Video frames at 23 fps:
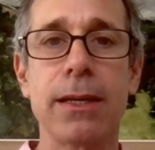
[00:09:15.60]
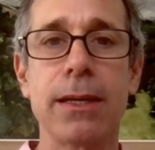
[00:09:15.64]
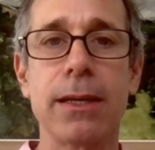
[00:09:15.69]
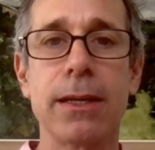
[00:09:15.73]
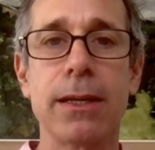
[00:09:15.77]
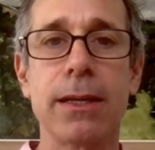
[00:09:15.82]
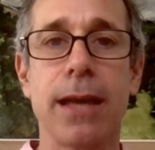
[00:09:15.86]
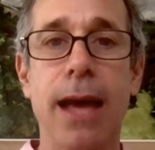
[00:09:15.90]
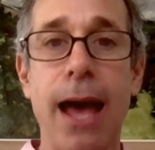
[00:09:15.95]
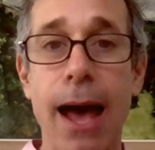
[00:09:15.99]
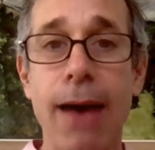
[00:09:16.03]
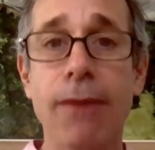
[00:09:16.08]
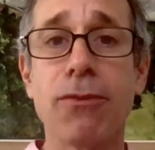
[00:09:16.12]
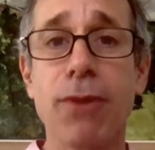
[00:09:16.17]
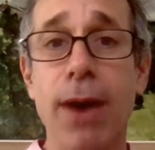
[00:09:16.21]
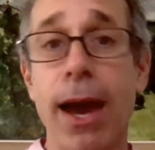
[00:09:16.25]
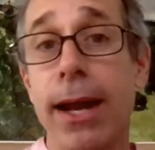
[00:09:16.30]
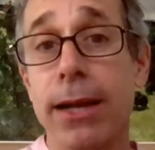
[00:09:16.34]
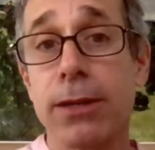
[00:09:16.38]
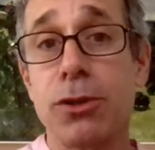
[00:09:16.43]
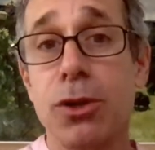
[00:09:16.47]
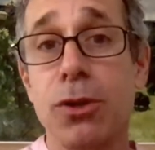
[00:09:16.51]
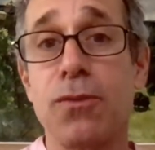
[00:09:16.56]
Have
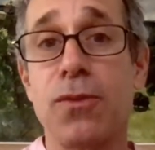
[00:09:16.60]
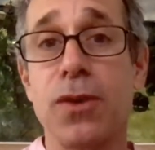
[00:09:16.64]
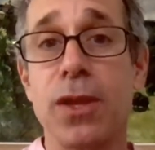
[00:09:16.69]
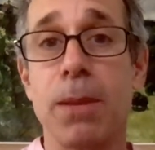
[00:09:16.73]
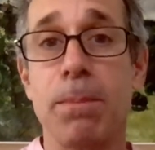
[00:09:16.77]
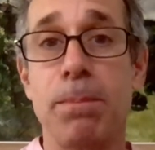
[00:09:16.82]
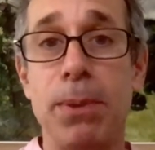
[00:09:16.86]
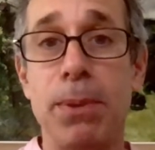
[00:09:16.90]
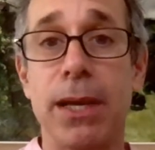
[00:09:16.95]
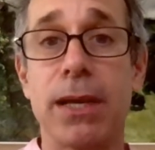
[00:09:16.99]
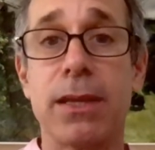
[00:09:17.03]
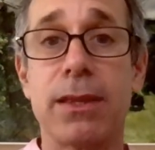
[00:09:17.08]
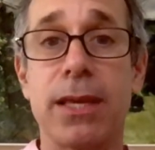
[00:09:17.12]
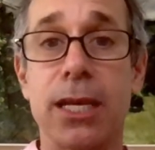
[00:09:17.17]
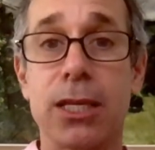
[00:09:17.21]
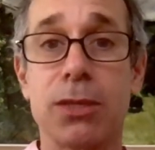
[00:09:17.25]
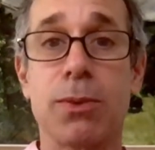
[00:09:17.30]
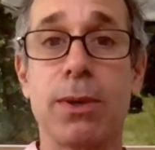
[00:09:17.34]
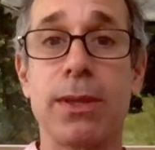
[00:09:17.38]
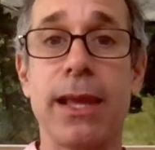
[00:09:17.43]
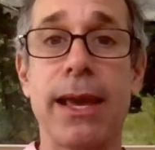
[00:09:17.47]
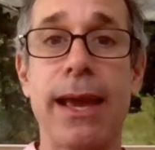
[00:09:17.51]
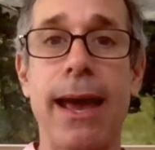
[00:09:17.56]
gratitude for the big things
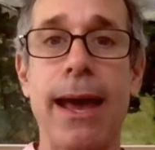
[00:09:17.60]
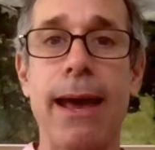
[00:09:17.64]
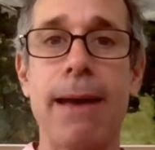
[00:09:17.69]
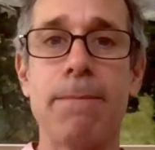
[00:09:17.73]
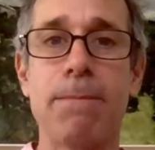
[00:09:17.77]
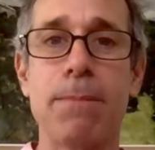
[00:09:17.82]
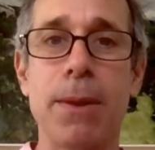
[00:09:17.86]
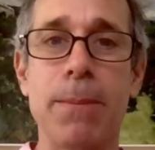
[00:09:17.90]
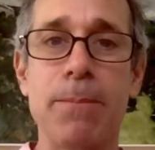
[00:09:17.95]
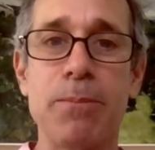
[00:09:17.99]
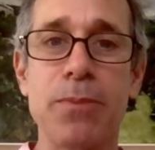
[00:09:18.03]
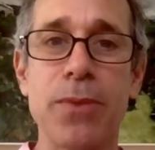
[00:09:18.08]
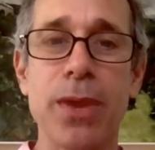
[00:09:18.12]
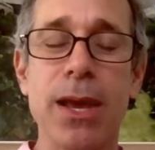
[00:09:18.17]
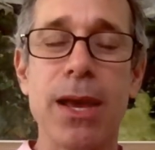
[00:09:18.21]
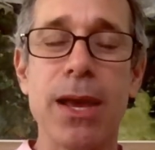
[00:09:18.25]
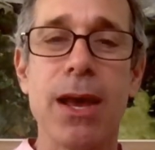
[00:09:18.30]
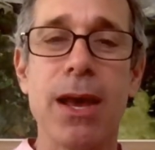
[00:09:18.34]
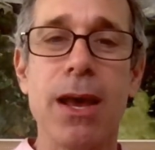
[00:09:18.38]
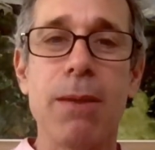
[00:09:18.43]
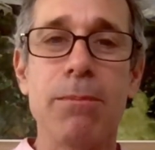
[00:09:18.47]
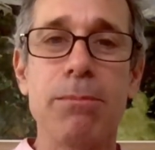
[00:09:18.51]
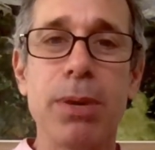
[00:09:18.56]
when they happen,
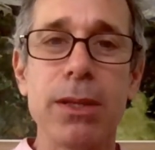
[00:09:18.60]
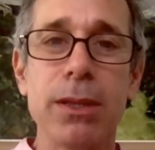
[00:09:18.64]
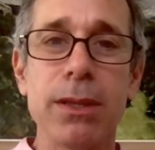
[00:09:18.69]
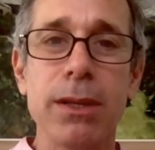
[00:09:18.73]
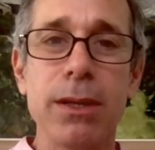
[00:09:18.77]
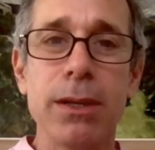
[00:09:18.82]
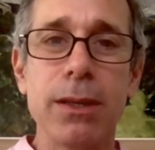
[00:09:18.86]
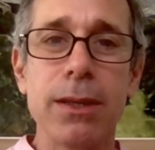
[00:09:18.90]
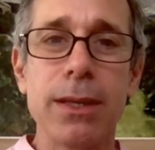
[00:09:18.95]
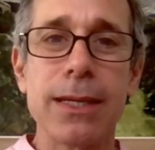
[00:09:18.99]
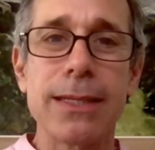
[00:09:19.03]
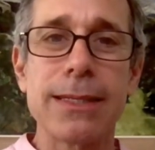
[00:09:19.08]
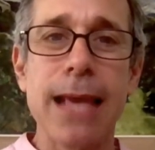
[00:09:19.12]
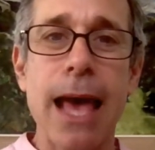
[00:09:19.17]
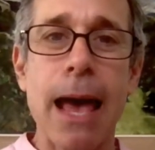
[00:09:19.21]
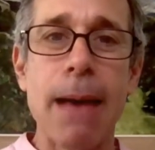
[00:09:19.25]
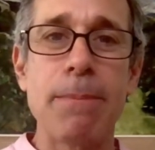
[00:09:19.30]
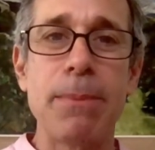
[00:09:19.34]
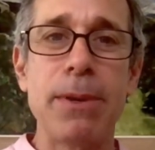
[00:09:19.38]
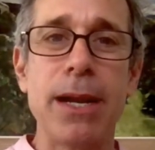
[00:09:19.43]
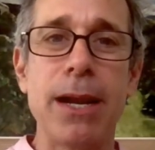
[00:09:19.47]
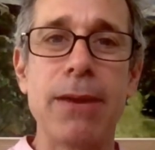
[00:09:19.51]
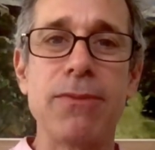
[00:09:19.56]
but little things
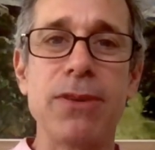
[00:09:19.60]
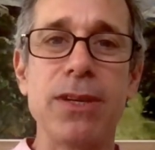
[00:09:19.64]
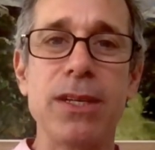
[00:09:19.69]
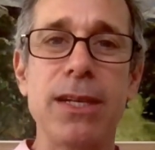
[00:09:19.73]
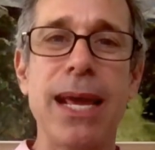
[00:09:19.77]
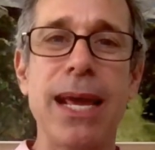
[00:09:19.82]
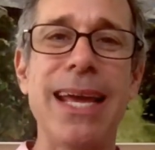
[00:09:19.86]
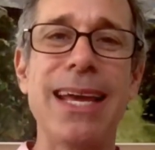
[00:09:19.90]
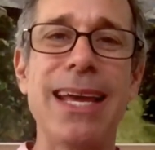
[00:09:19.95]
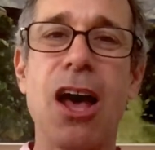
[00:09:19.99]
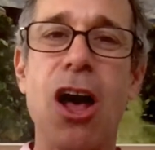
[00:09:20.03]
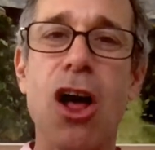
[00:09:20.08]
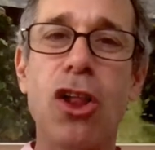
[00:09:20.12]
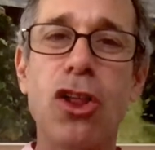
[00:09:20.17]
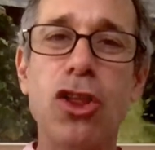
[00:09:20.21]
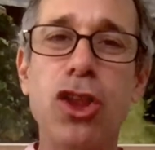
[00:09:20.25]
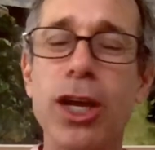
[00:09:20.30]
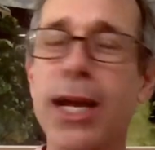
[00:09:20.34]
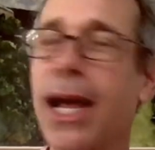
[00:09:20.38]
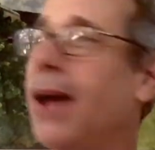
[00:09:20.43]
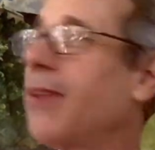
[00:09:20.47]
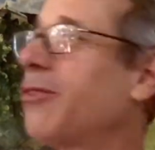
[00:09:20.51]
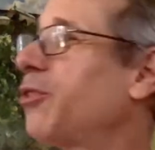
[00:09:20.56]
happen every day.
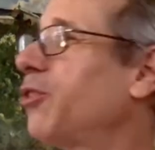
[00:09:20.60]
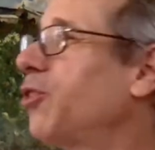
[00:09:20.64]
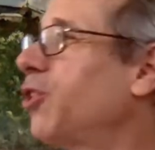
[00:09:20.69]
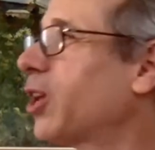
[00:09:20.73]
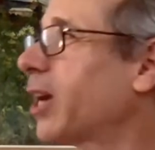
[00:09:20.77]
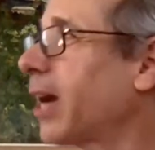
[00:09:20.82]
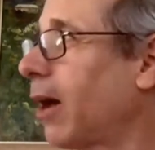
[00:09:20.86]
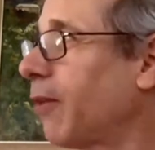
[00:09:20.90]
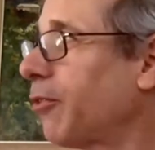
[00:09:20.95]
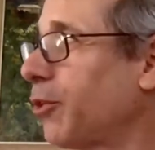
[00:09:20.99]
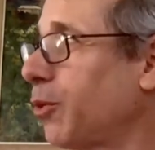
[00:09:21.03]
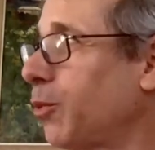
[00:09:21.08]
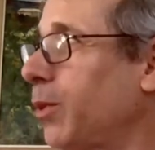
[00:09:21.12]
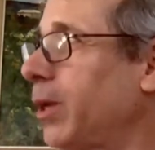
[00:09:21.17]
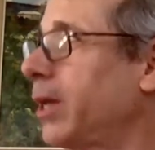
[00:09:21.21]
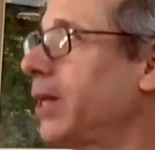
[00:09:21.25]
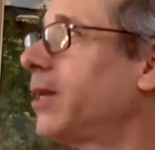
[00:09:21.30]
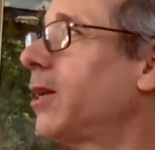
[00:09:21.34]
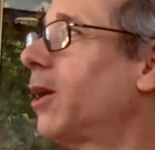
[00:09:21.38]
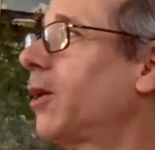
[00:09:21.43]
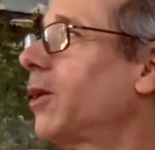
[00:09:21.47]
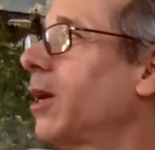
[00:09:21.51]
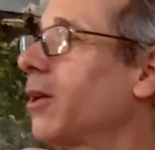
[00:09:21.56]
Look out the
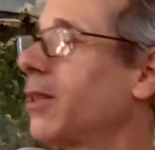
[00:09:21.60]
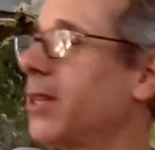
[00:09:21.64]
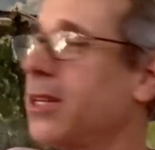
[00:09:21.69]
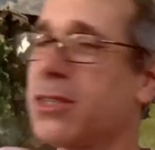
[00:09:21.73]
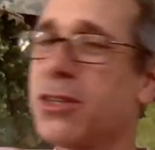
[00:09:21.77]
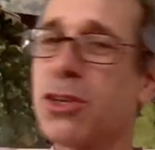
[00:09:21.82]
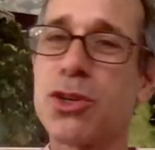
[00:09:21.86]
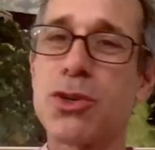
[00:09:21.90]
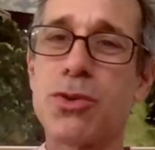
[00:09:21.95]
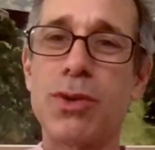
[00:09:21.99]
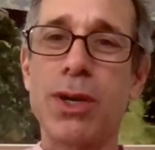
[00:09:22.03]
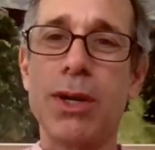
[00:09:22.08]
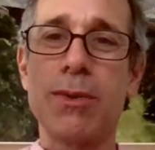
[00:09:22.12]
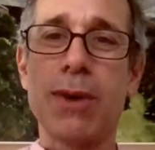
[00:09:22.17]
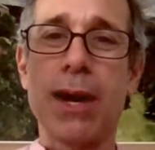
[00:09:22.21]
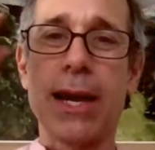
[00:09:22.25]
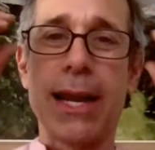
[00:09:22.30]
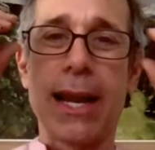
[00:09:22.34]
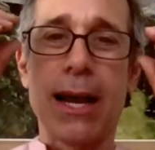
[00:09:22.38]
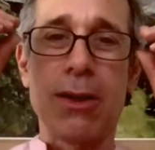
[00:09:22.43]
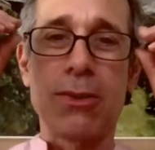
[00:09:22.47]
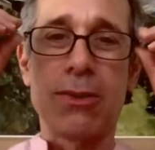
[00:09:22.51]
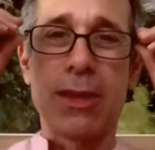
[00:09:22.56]
window. There's a tree right
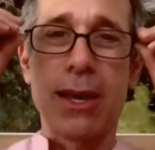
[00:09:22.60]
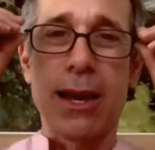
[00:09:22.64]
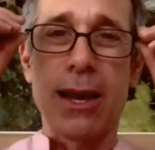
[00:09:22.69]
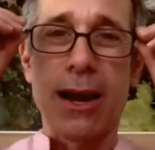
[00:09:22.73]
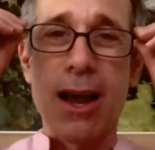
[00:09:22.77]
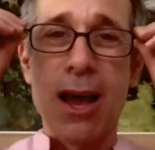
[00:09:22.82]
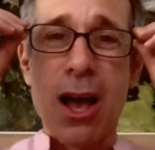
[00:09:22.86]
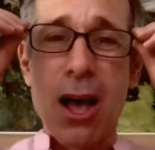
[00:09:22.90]
out there.